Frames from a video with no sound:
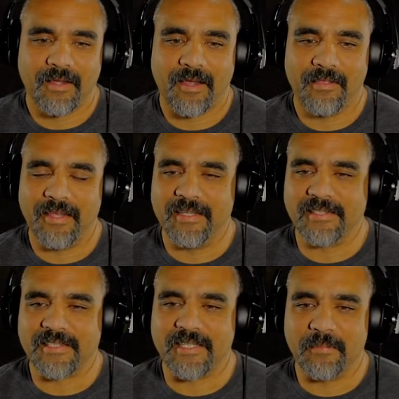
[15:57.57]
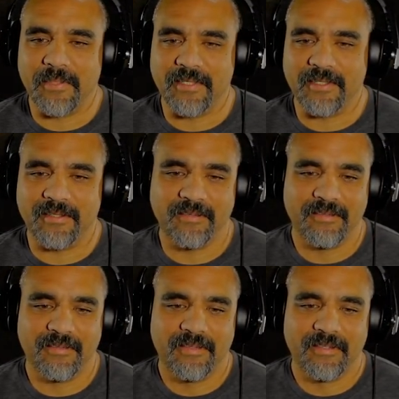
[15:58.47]
And then it's going to be
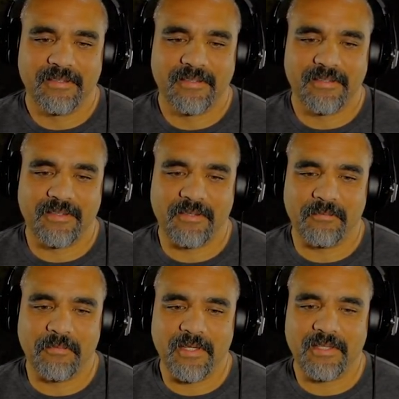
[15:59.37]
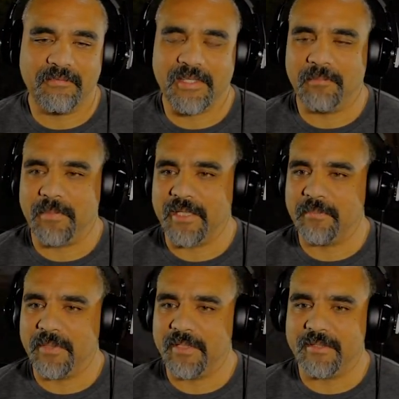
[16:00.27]
the really, really big
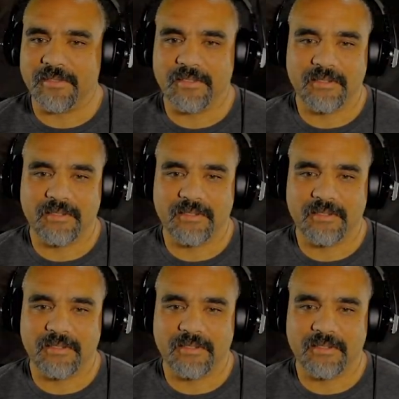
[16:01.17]
build.